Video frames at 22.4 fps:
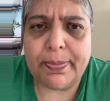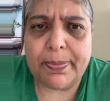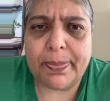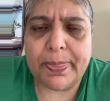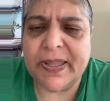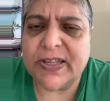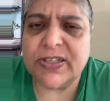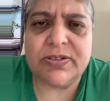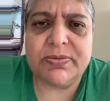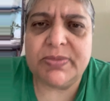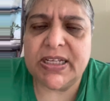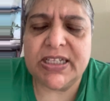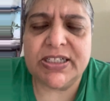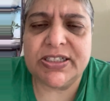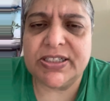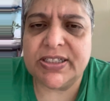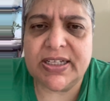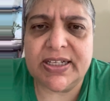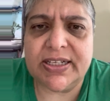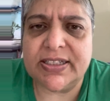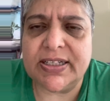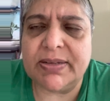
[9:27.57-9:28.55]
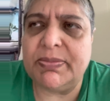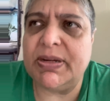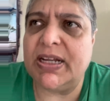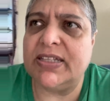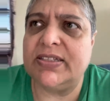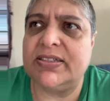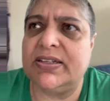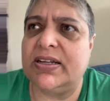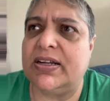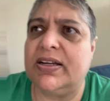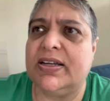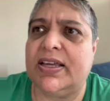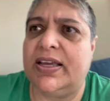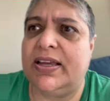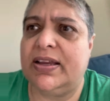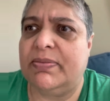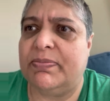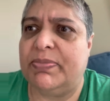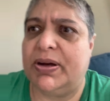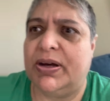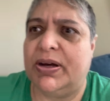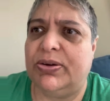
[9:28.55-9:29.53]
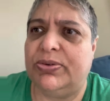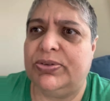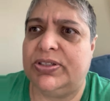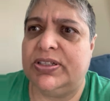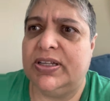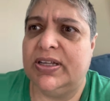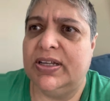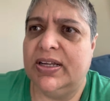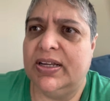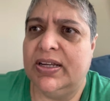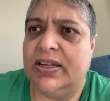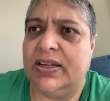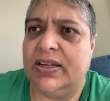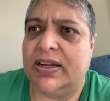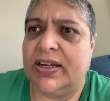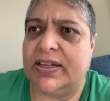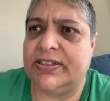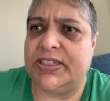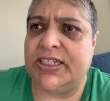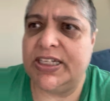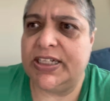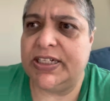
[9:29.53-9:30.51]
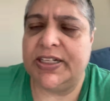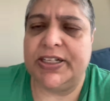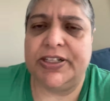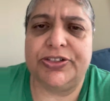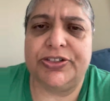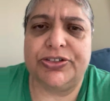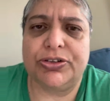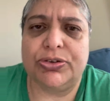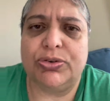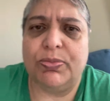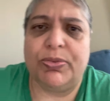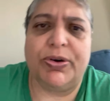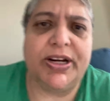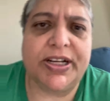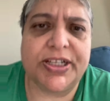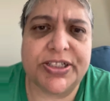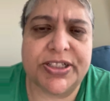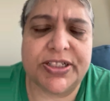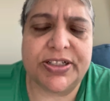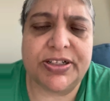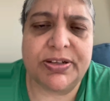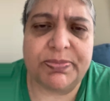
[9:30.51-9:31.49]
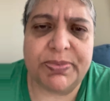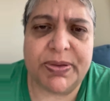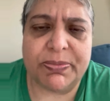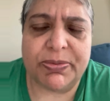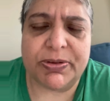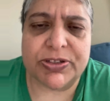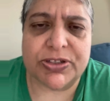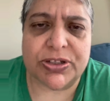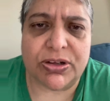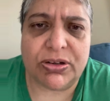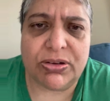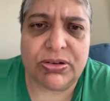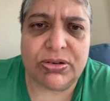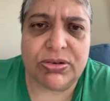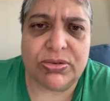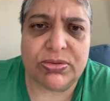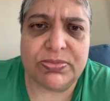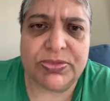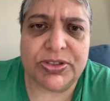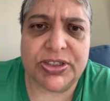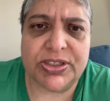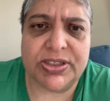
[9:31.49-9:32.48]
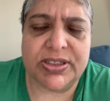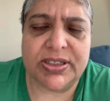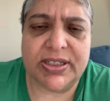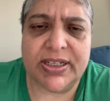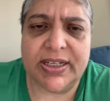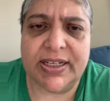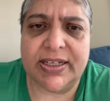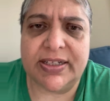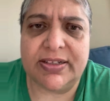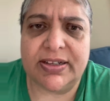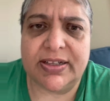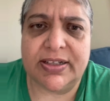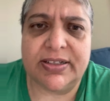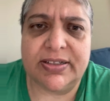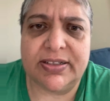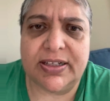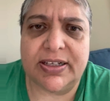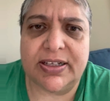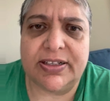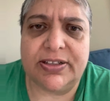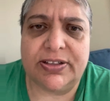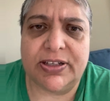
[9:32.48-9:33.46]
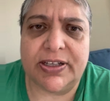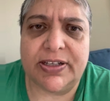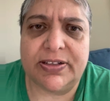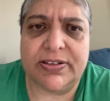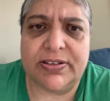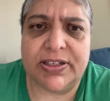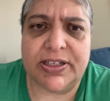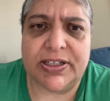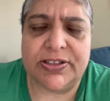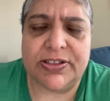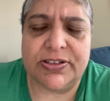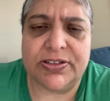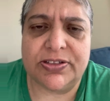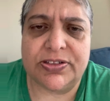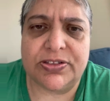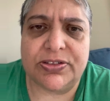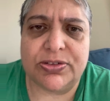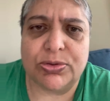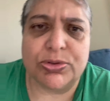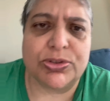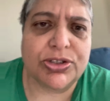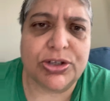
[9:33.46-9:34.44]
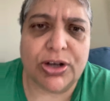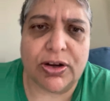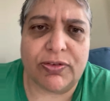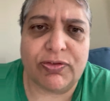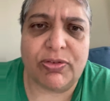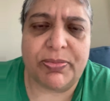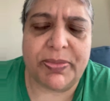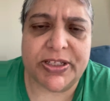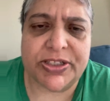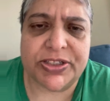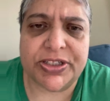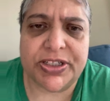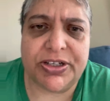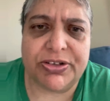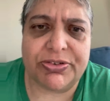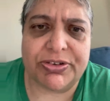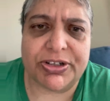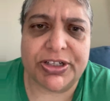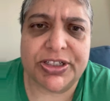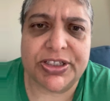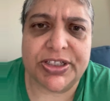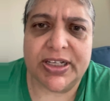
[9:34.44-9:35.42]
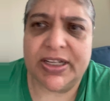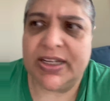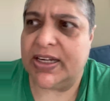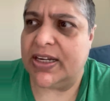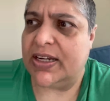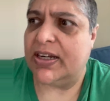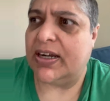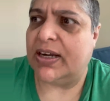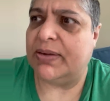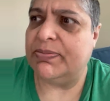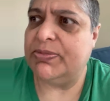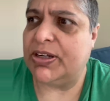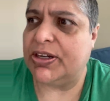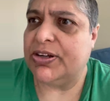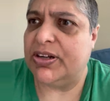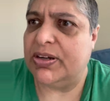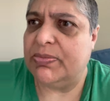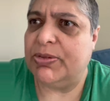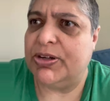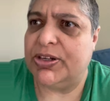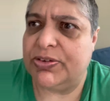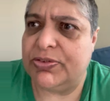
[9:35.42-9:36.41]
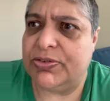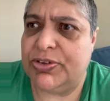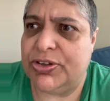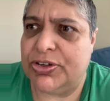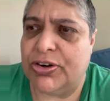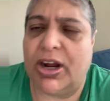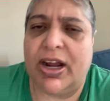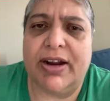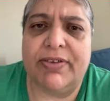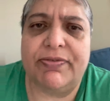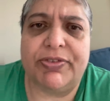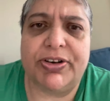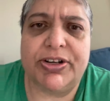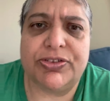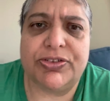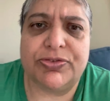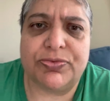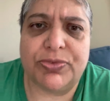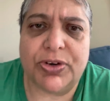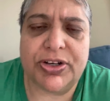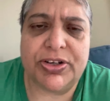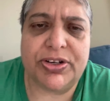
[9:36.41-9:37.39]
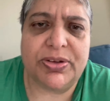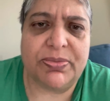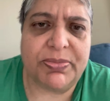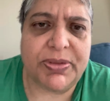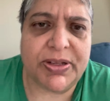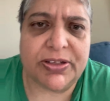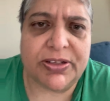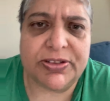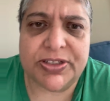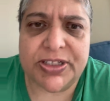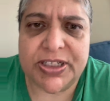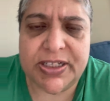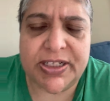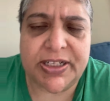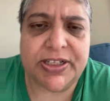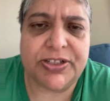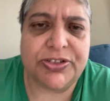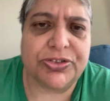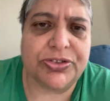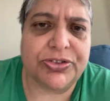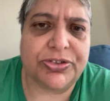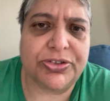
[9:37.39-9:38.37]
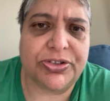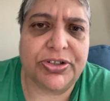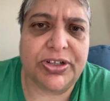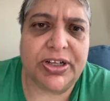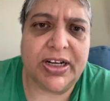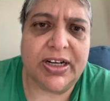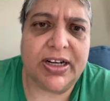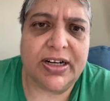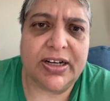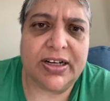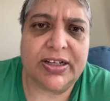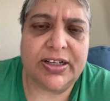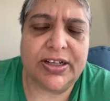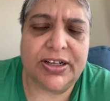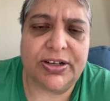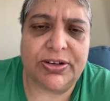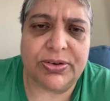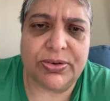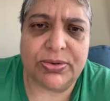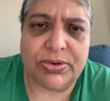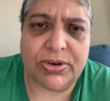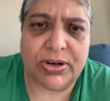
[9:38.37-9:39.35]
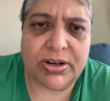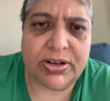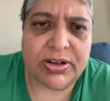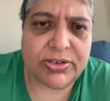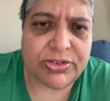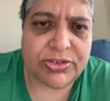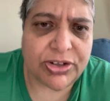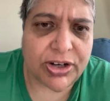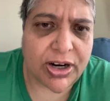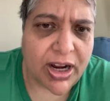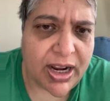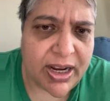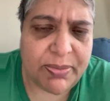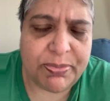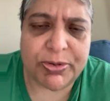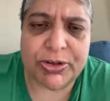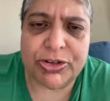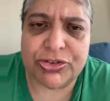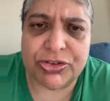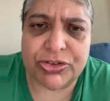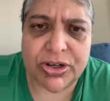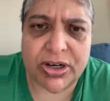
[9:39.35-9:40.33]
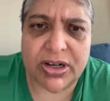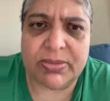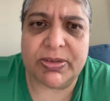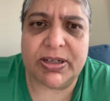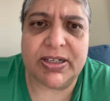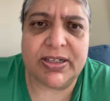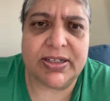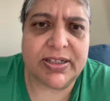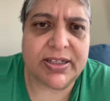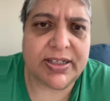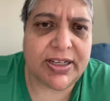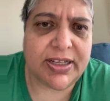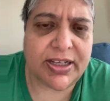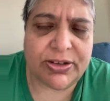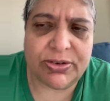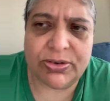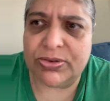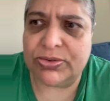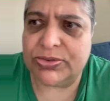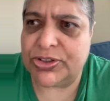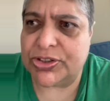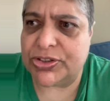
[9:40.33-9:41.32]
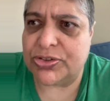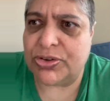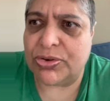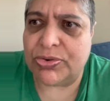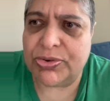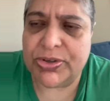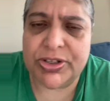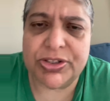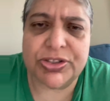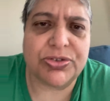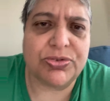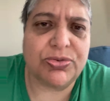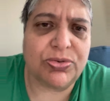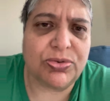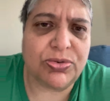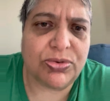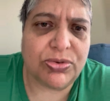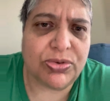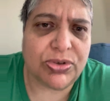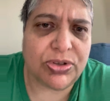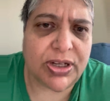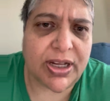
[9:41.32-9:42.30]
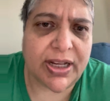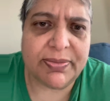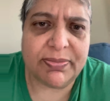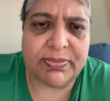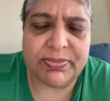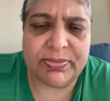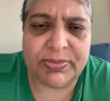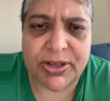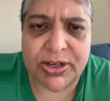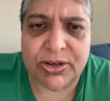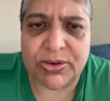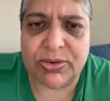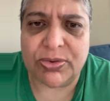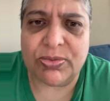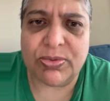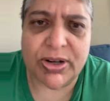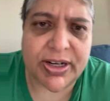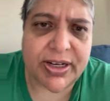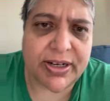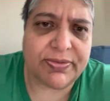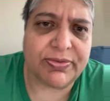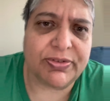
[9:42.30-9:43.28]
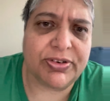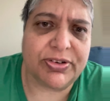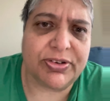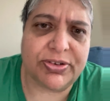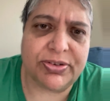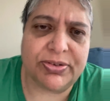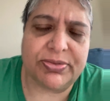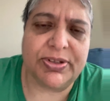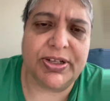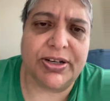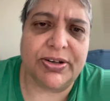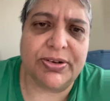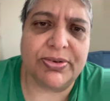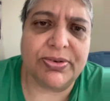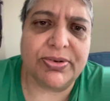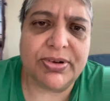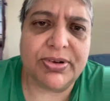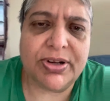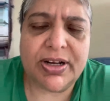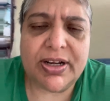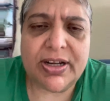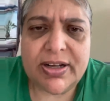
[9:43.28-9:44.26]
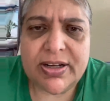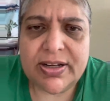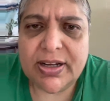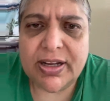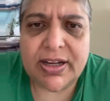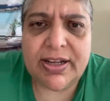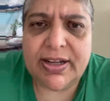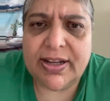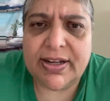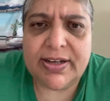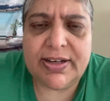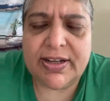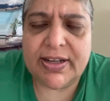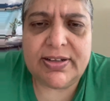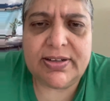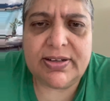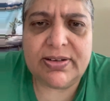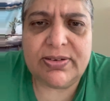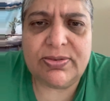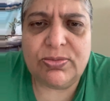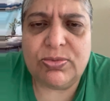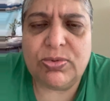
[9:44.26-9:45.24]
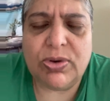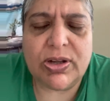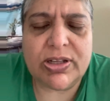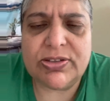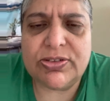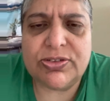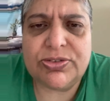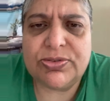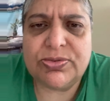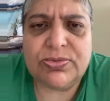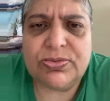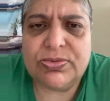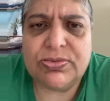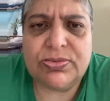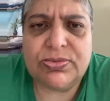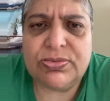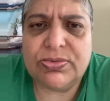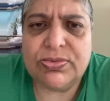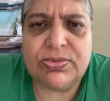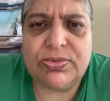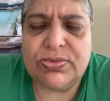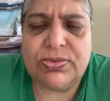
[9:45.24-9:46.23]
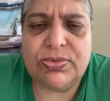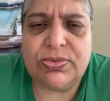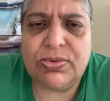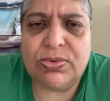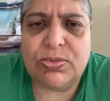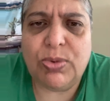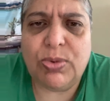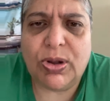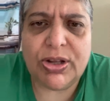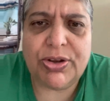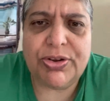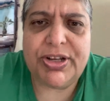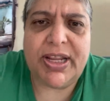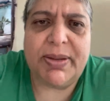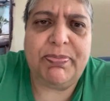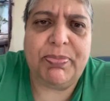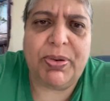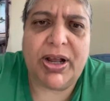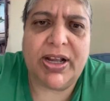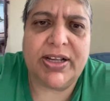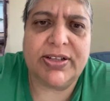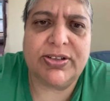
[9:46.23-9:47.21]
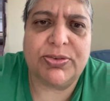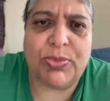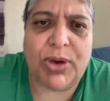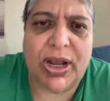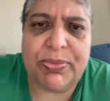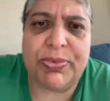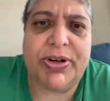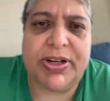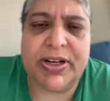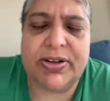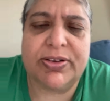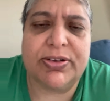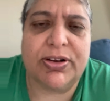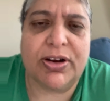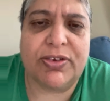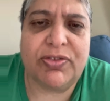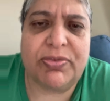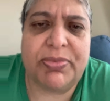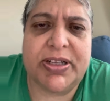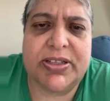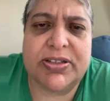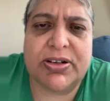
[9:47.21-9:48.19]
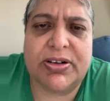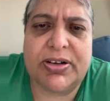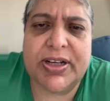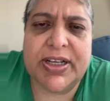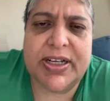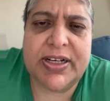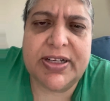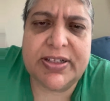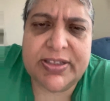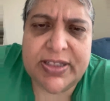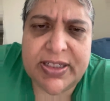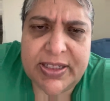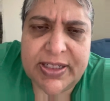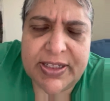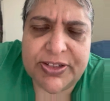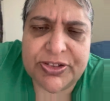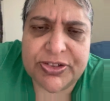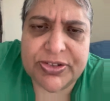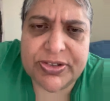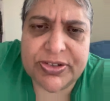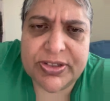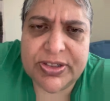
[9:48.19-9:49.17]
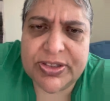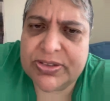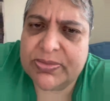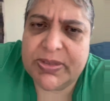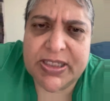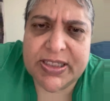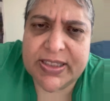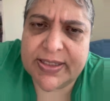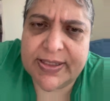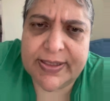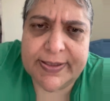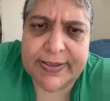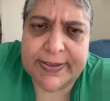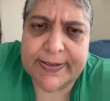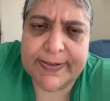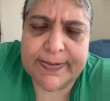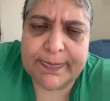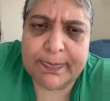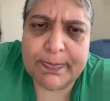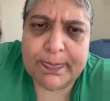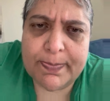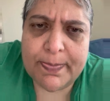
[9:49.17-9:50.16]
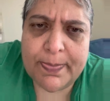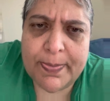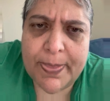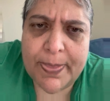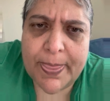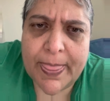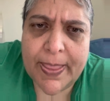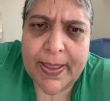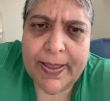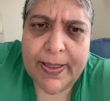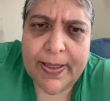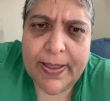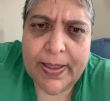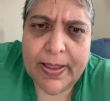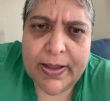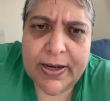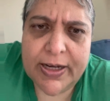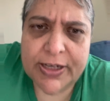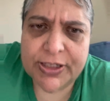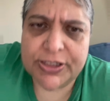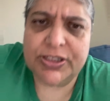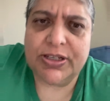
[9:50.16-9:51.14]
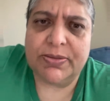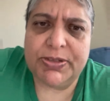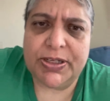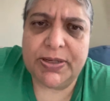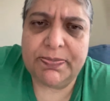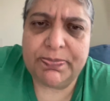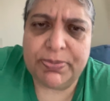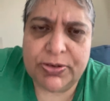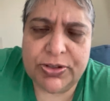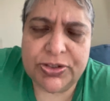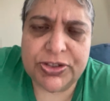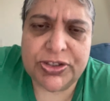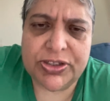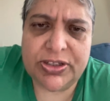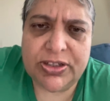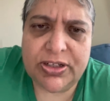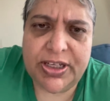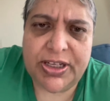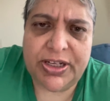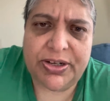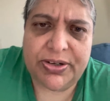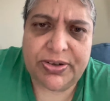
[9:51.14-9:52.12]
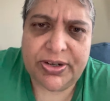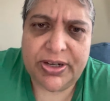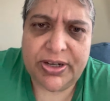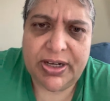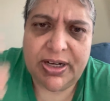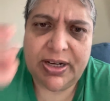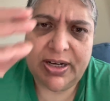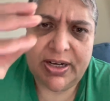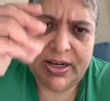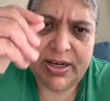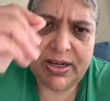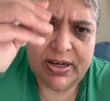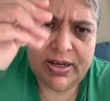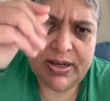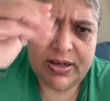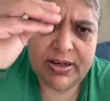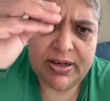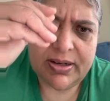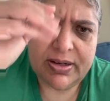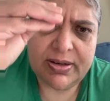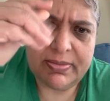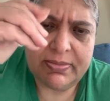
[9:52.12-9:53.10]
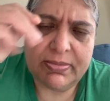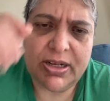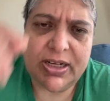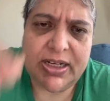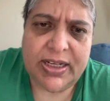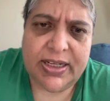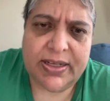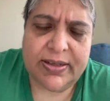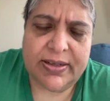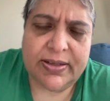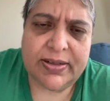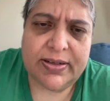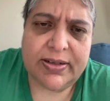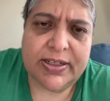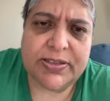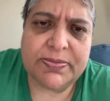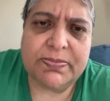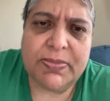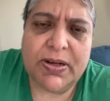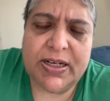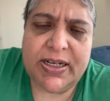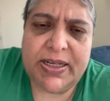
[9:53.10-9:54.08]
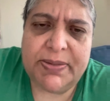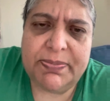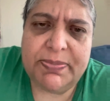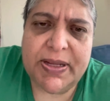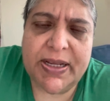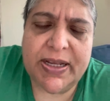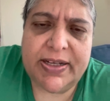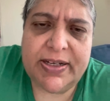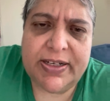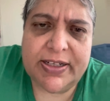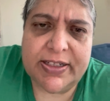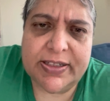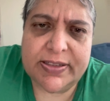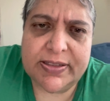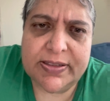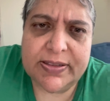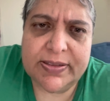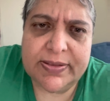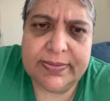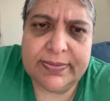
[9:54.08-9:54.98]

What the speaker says: Doesn't make sense. I'm not talking about a teenager who breaks into people's homes and knows government secrets. I'm talking about a average run-of-the-mill teenager, hyperdrama, just going to school, whatever, and what could they possibly? Why would the government target a teenager? Doesn't make sense. There's something personal here. Money. There's money behind this.